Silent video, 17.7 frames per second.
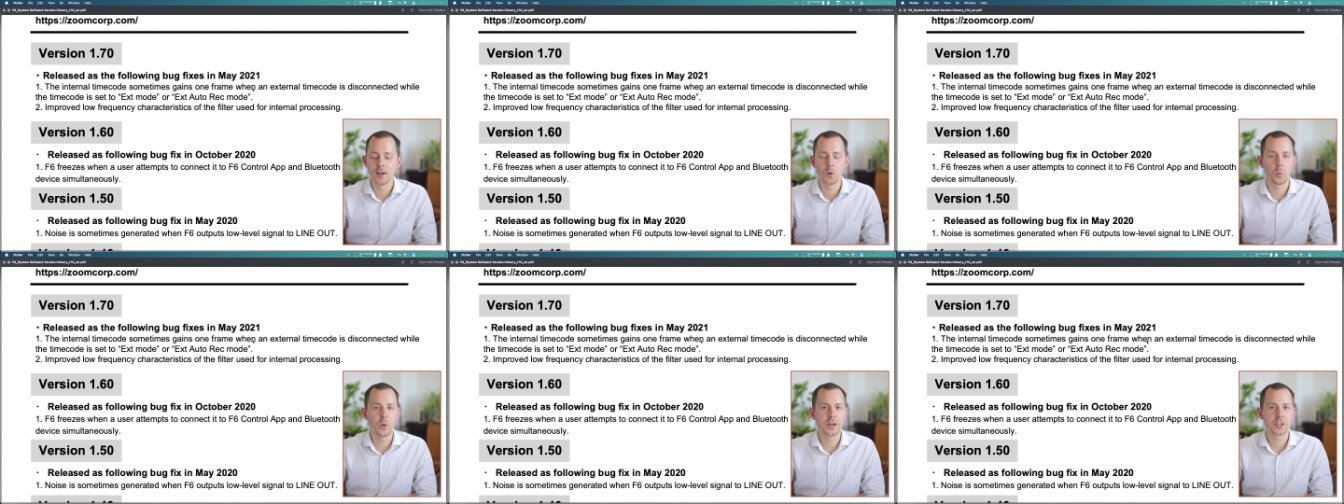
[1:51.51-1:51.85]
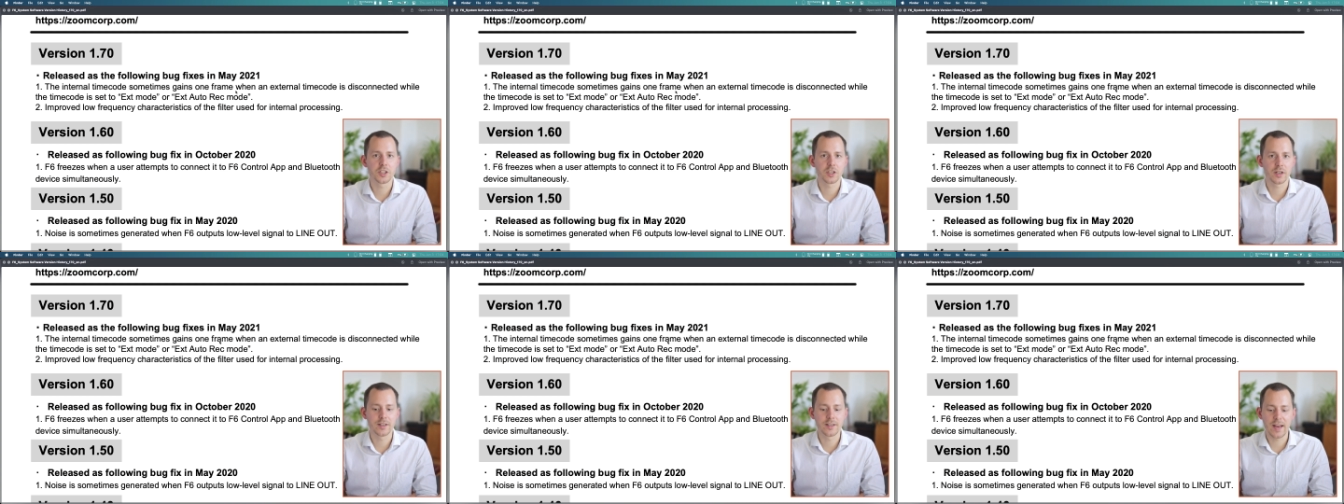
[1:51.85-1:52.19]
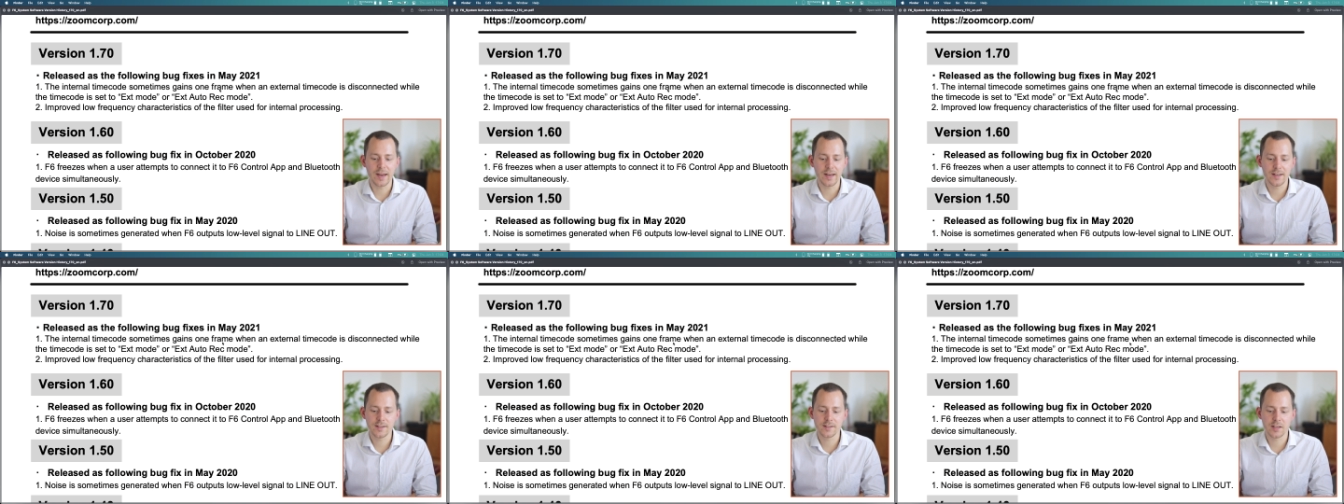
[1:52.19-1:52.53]
which
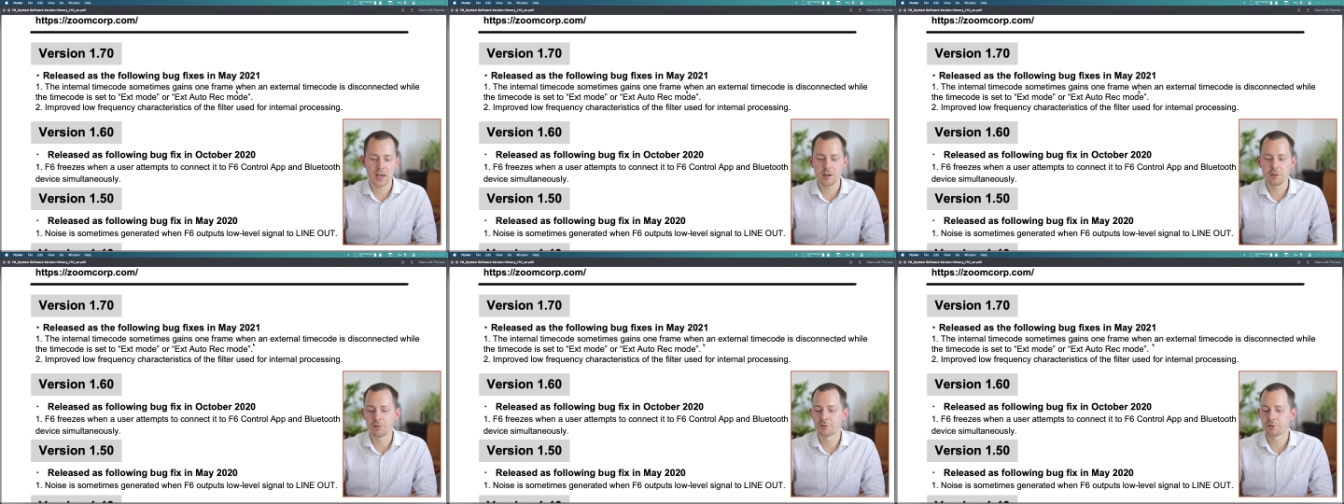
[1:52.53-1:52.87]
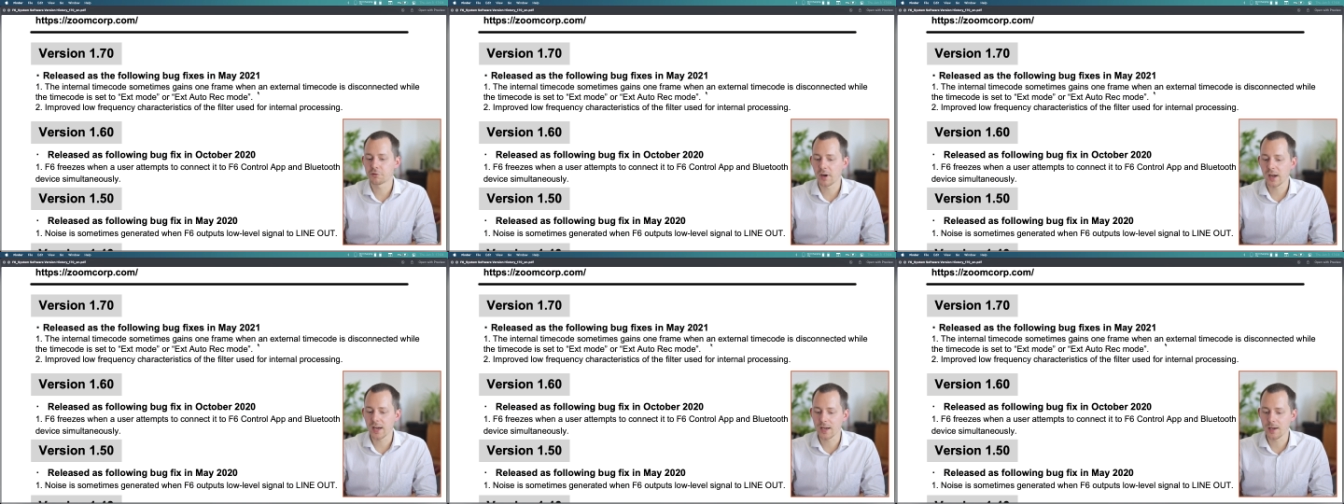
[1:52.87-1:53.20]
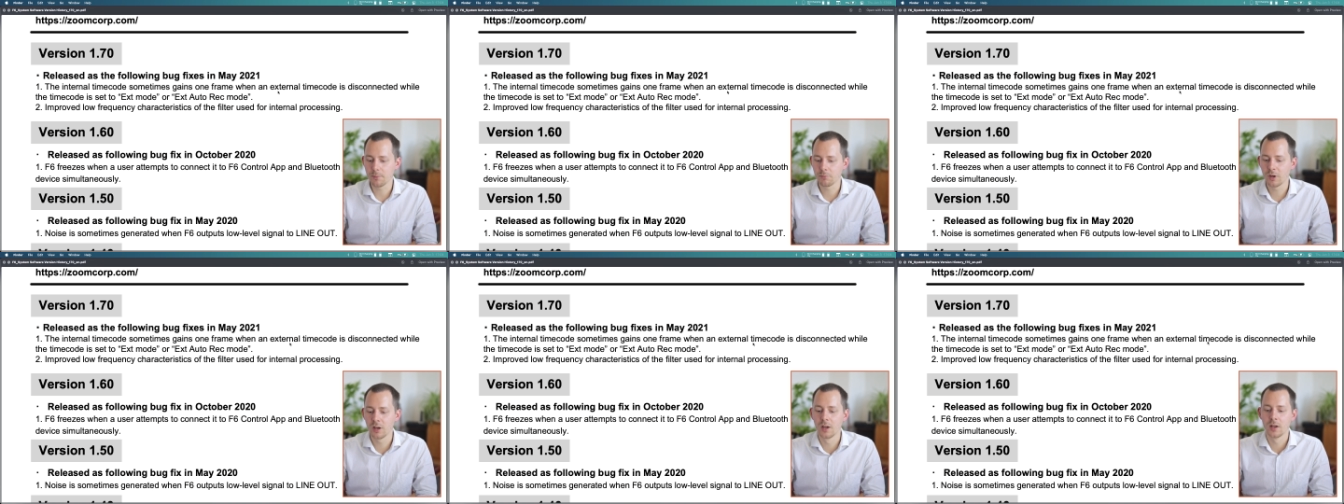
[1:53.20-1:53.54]
gains a
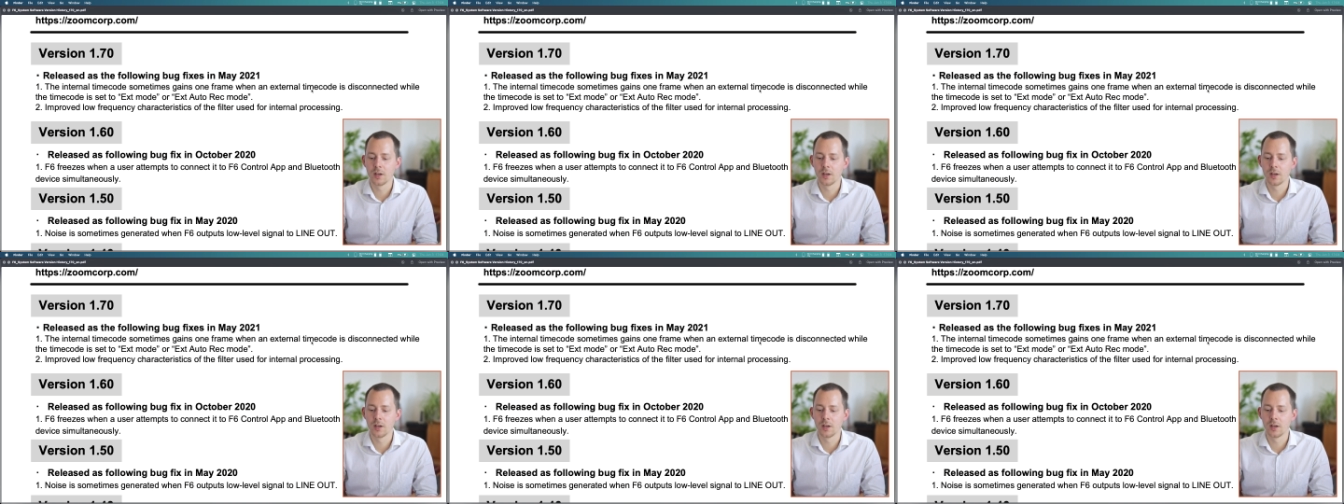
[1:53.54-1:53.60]
frame